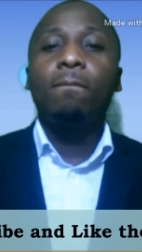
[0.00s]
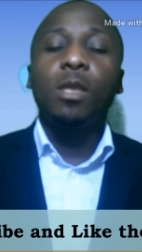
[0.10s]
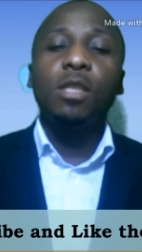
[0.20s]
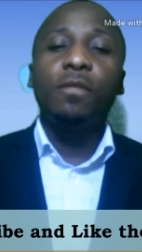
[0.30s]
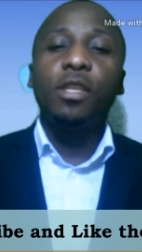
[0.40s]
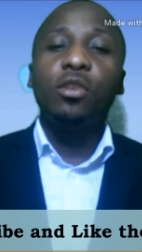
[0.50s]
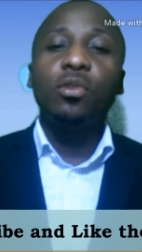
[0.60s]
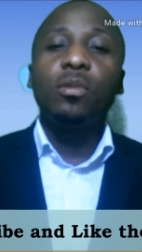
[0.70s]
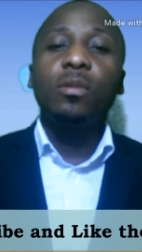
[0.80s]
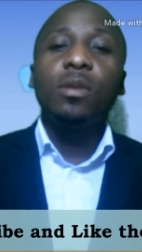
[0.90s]

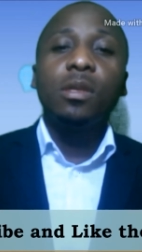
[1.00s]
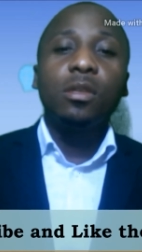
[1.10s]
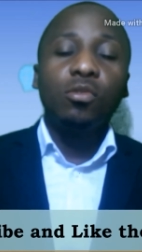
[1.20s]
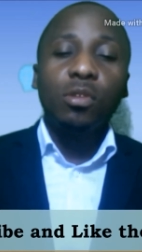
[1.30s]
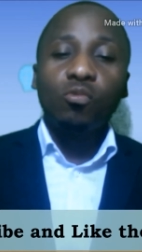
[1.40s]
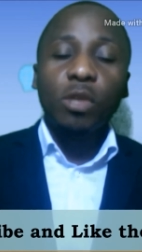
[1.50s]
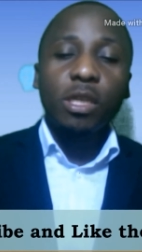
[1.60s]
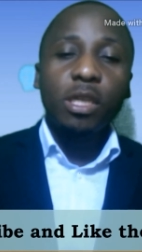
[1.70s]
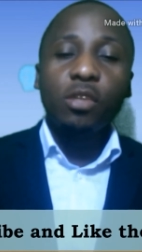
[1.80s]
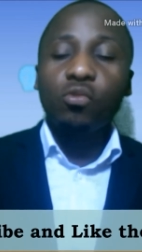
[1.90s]
video. We
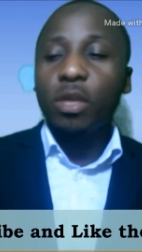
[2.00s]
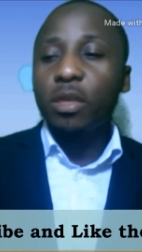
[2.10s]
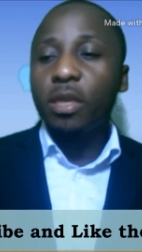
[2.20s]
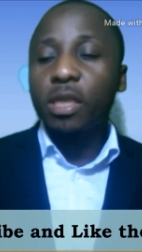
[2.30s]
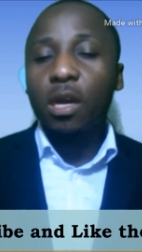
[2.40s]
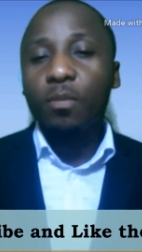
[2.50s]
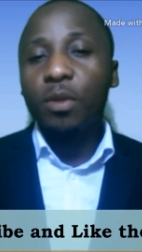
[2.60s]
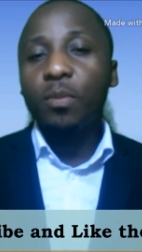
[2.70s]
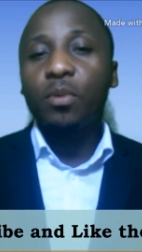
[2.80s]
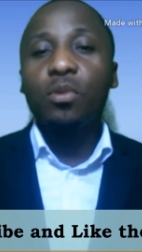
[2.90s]
need to educate our
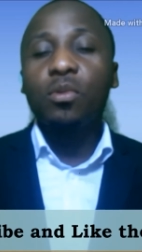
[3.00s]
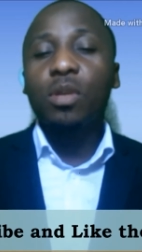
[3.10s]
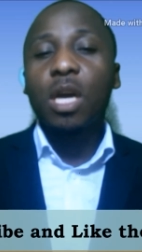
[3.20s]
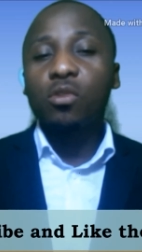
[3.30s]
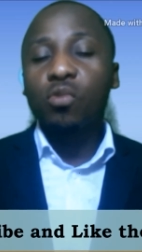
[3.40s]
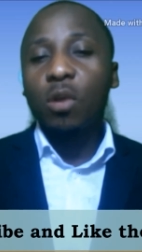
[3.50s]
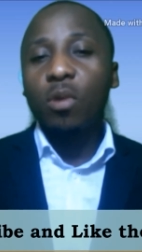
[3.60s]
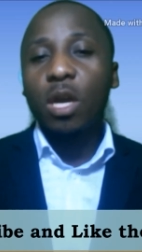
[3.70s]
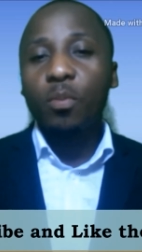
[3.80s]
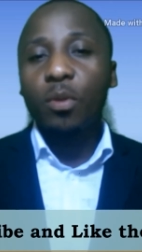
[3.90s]
people on how to
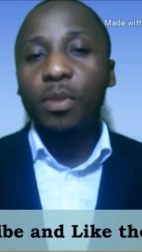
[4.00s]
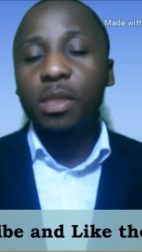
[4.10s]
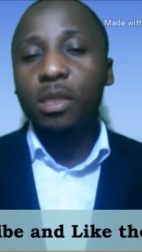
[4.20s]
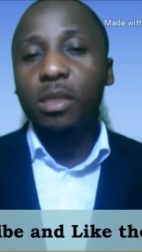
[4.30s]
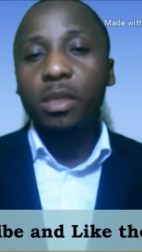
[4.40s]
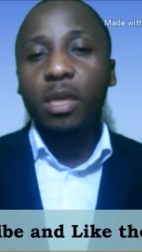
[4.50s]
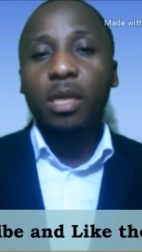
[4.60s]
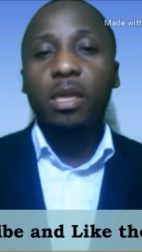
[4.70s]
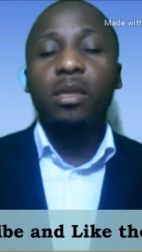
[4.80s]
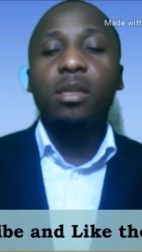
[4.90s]
acquire properties in
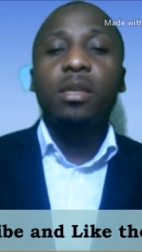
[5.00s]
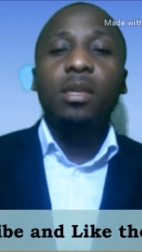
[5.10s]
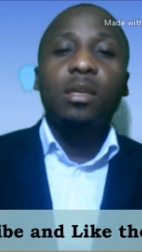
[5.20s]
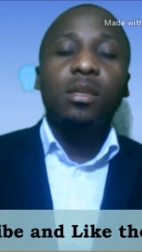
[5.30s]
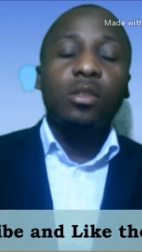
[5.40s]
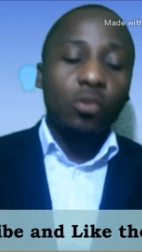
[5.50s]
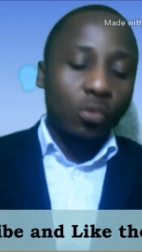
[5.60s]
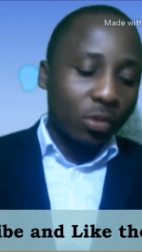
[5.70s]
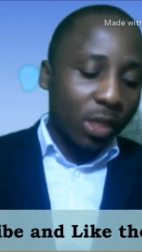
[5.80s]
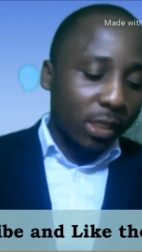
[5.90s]
Ghana,
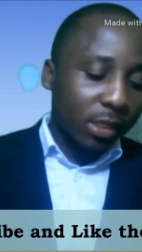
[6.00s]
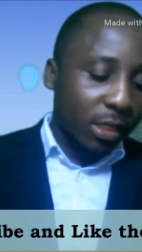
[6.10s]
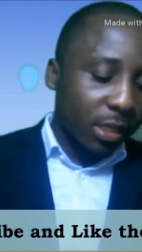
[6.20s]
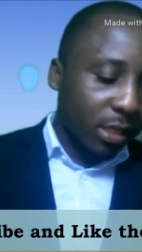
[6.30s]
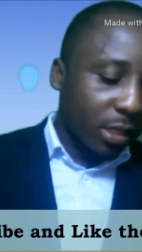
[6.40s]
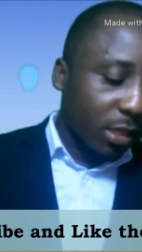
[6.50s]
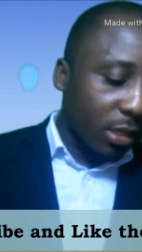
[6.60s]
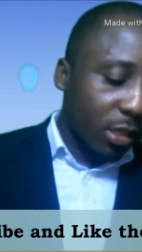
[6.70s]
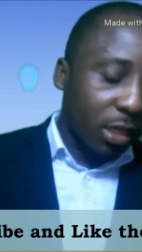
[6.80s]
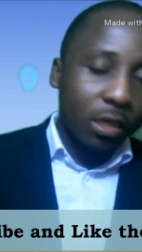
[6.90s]
so that
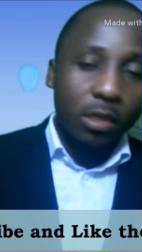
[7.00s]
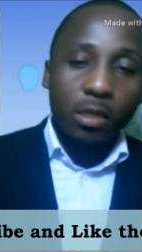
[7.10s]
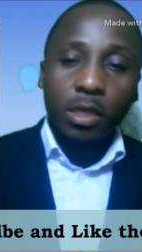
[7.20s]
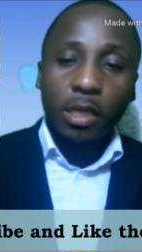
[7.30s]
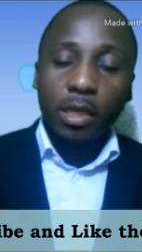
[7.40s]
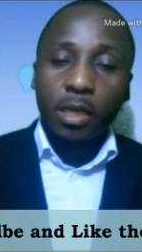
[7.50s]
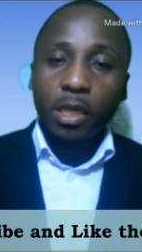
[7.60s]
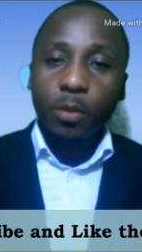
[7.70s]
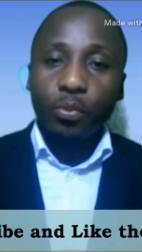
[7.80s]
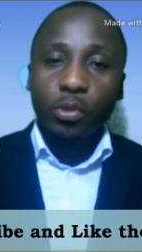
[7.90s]

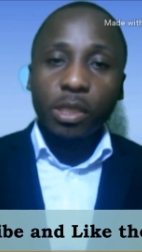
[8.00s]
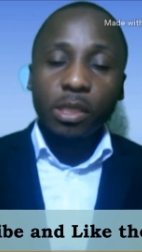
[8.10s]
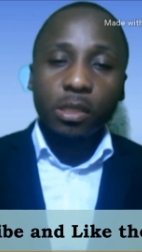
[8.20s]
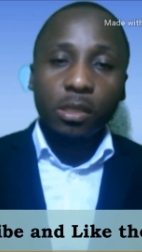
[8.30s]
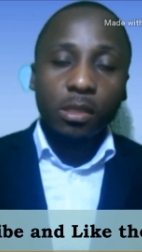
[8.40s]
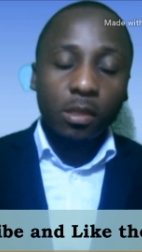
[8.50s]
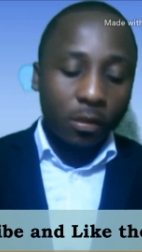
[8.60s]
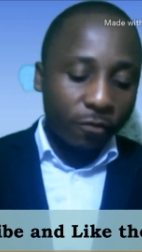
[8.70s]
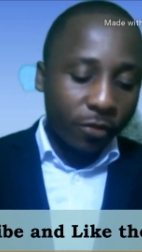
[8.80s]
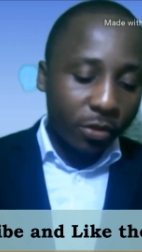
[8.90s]
the process is
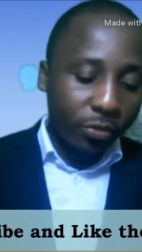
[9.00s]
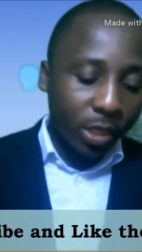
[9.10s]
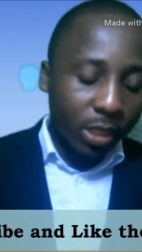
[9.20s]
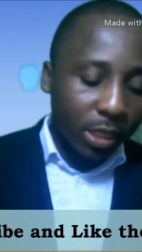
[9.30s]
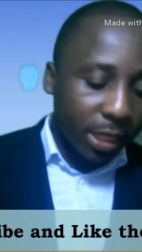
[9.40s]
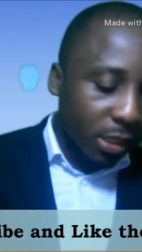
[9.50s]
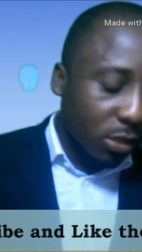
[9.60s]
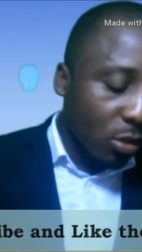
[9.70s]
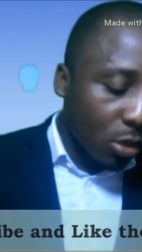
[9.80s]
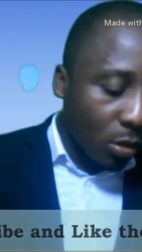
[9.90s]
very less